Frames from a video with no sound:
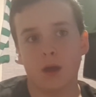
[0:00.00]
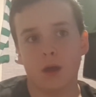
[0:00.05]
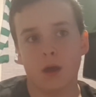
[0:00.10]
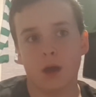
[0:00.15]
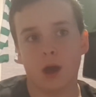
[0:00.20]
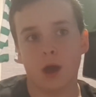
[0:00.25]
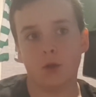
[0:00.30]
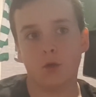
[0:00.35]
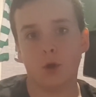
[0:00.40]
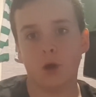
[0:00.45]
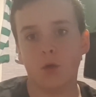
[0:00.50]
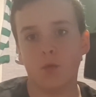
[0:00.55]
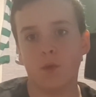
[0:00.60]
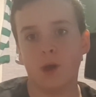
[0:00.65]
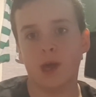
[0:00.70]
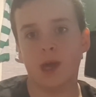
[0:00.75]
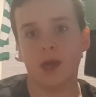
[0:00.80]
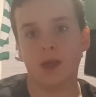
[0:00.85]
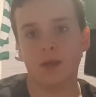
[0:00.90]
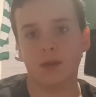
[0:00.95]
I don't think we
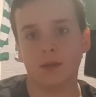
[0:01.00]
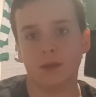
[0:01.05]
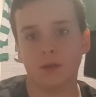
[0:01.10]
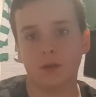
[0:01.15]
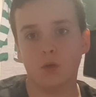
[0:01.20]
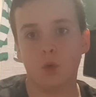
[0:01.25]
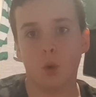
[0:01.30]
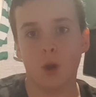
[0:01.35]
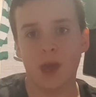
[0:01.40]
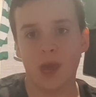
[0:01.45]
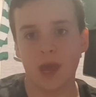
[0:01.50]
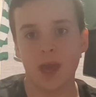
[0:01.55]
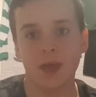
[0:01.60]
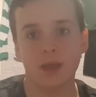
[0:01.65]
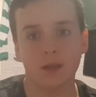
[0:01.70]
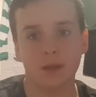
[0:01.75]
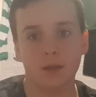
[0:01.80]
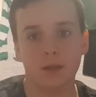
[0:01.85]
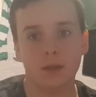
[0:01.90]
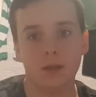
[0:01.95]
can go
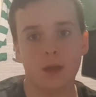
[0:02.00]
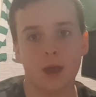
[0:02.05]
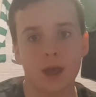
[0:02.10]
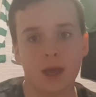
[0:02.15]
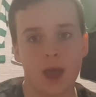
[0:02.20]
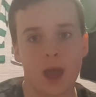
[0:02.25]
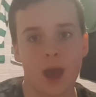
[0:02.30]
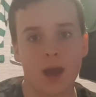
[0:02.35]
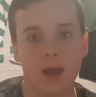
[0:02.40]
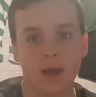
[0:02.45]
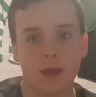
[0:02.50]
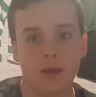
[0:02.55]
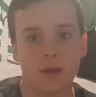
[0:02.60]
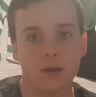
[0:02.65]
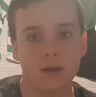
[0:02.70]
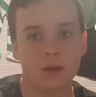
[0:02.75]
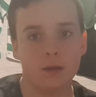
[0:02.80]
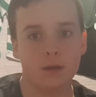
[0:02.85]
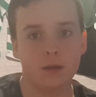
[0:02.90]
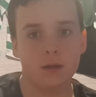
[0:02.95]
hating a guy
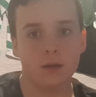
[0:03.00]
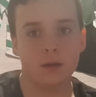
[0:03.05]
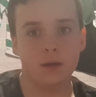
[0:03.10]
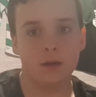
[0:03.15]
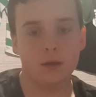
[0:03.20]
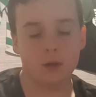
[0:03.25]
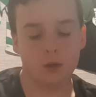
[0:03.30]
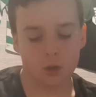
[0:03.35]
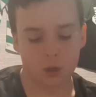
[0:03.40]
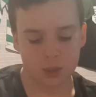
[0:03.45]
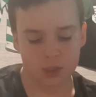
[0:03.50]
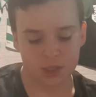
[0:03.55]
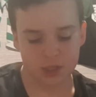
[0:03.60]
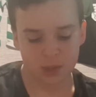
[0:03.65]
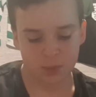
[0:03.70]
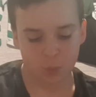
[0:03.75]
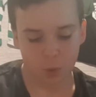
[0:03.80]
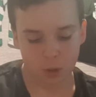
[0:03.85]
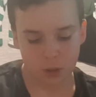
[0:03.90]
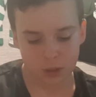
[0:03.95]
because he
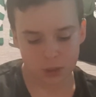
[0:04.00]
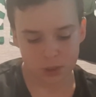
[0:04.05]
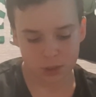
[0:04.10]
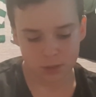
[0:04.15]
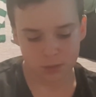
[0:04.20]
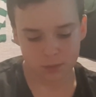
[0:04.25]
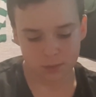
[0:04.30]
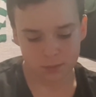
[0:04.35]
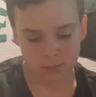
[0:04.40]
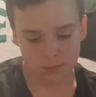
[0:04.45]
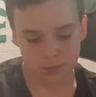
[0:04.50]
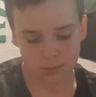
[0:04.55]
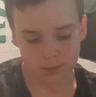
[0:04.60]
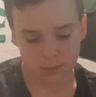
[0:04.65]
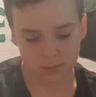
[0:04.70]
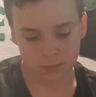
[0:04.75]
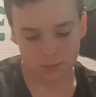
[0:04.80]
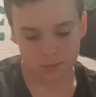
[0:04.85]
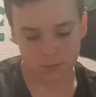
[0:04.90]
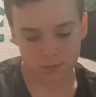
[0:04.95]
supports
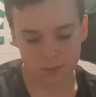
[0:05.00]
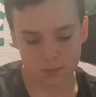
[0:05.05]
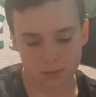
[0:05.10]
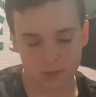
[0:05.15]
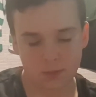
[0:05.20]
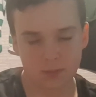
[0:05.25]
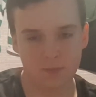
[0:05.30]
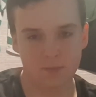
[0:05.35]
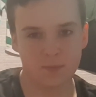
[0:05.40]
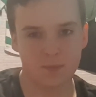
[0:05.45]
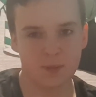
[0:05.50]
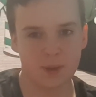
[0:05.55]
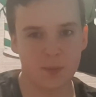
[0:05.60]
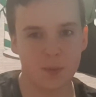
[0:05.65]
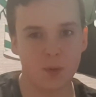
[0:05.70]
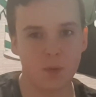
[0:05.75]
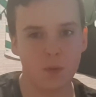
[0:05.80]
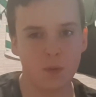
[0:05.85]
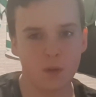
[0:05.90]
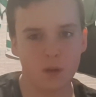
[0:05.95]

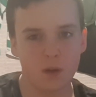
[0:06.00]
people.